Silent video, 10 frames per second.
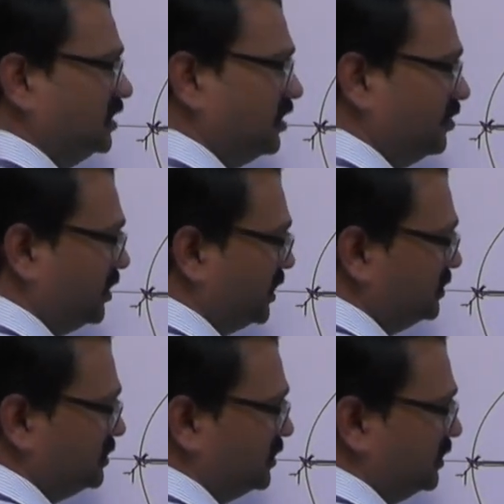need not be
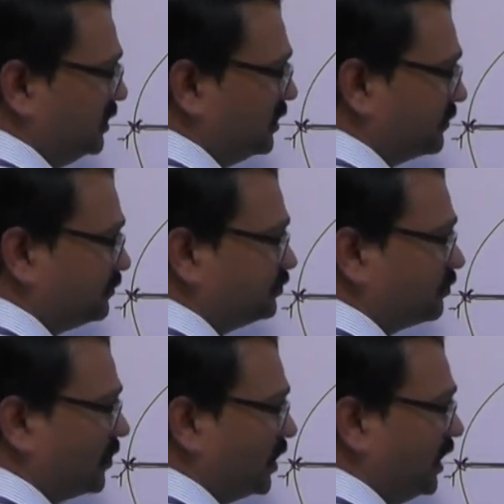considered here,
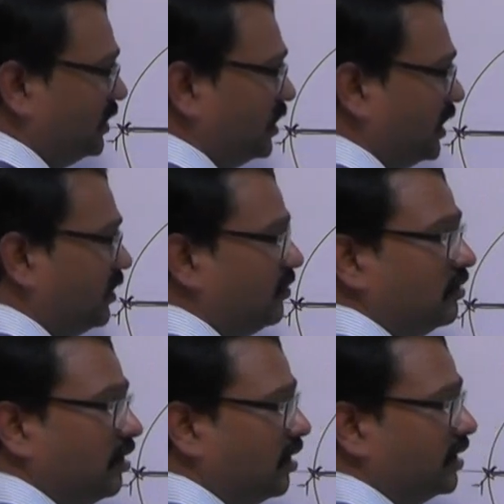and you have
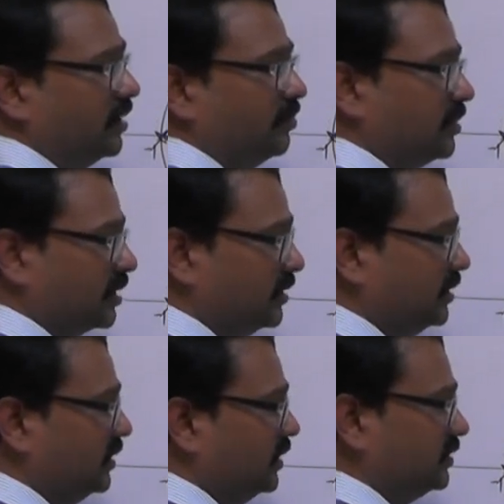odd number.
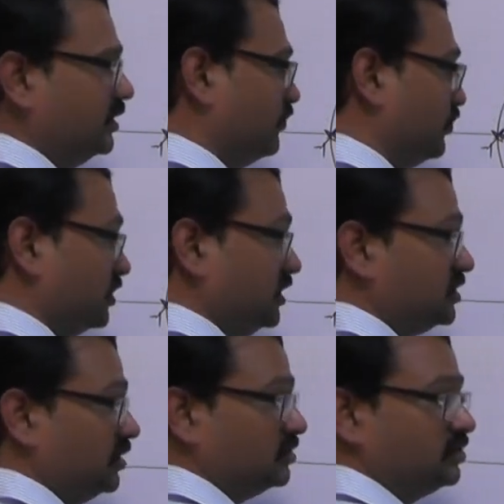Therefore, this
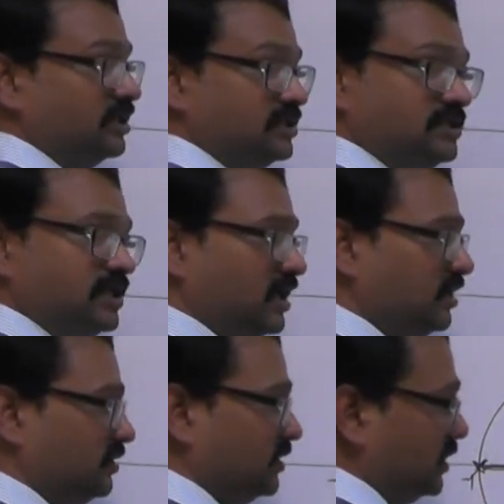also doesn't lie
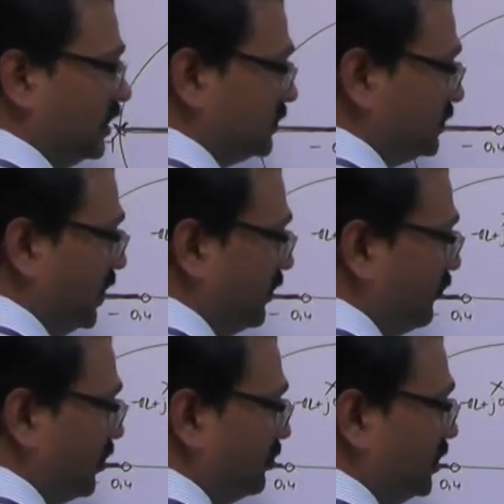in the real axis. And
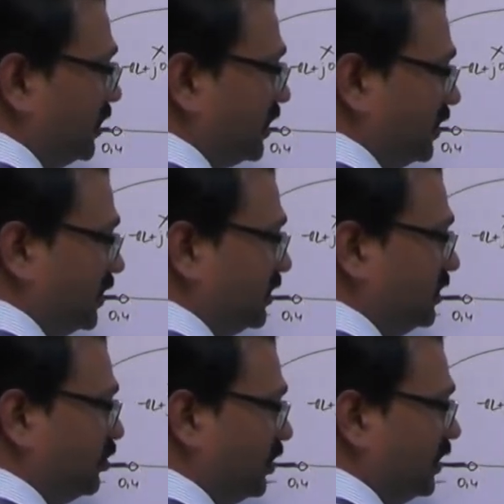from here, at
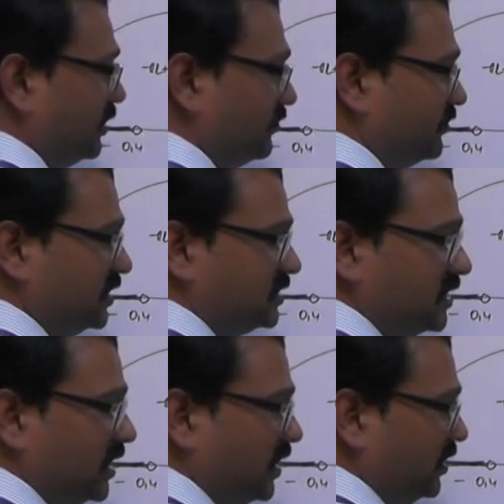any point of
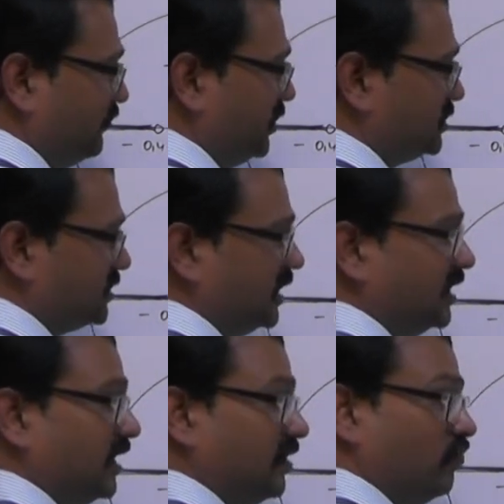this, if I stand,
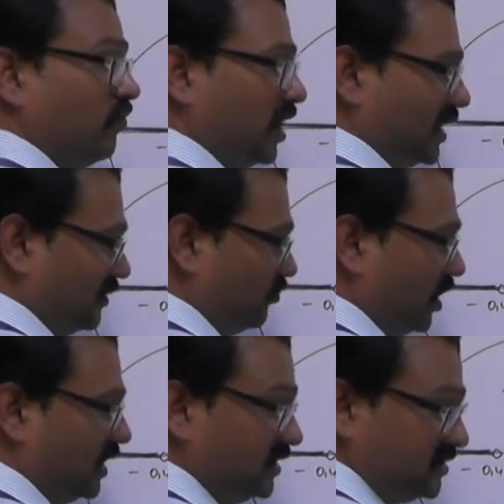I have 1.
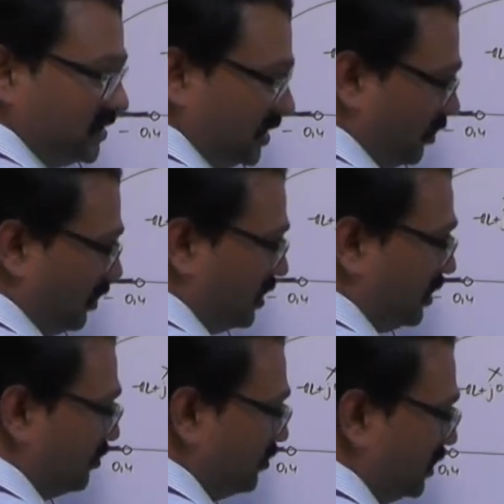1 is an odd
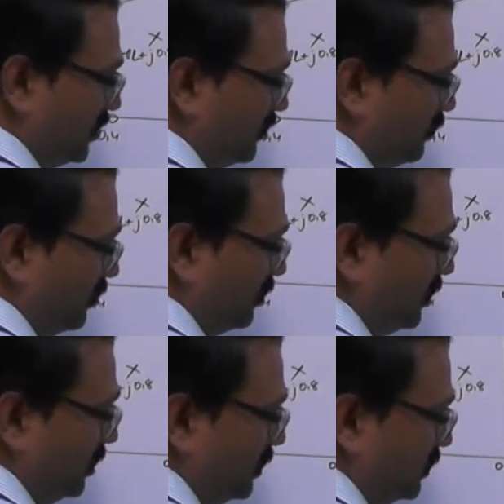number. Therefore,
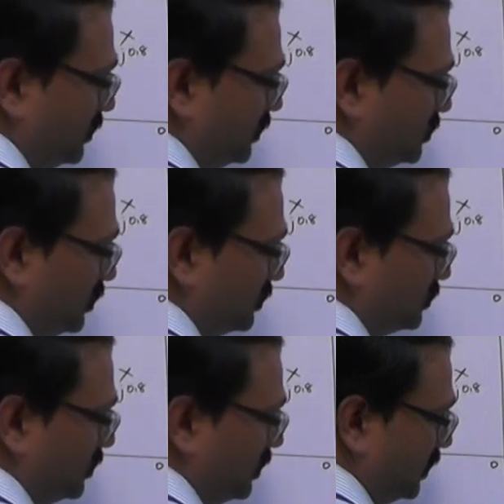this
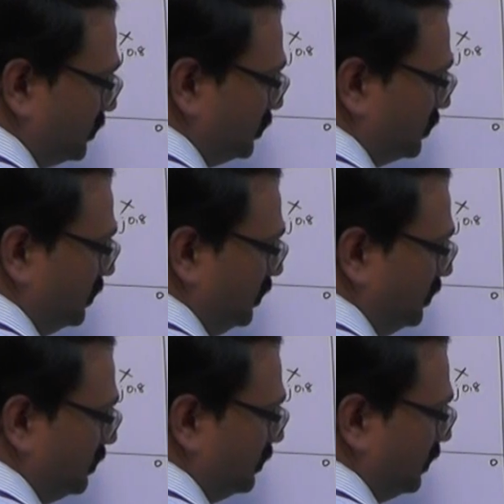also lies on the
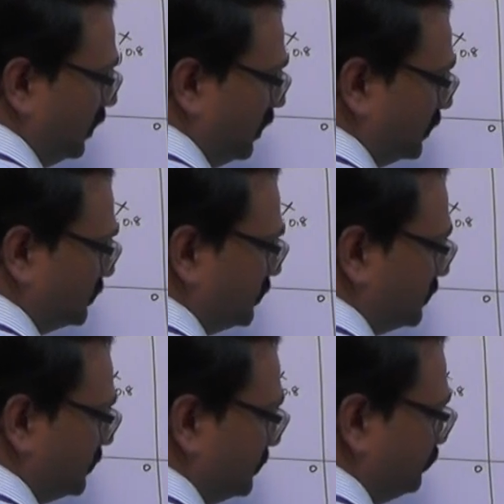real
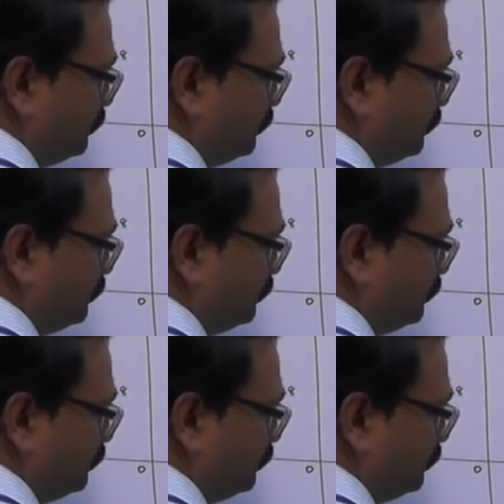axis.